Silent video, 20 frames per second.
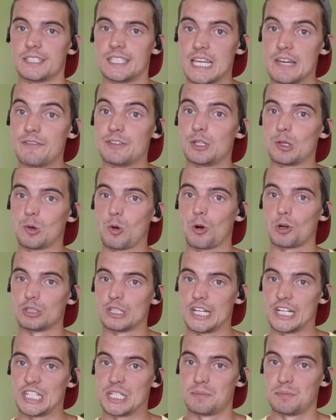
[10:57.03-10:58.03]
given the
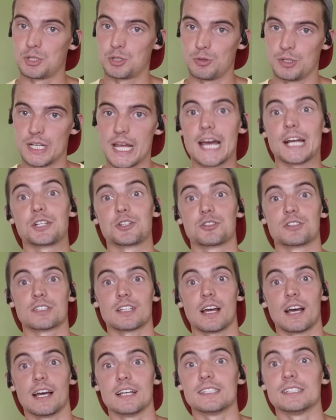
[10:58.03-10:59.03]
correlation between
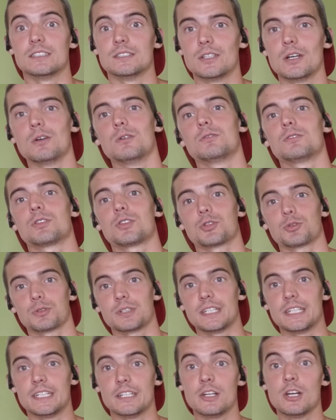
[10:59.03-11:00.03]
exercise and those
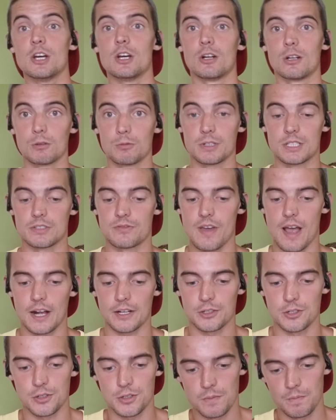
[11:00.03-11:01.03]
3 risk
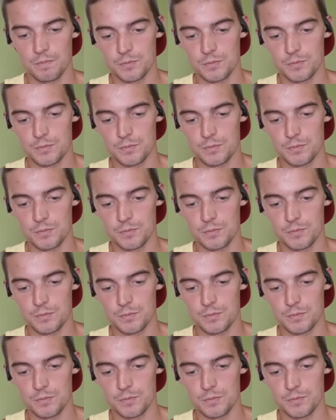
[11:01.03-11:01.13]
factors.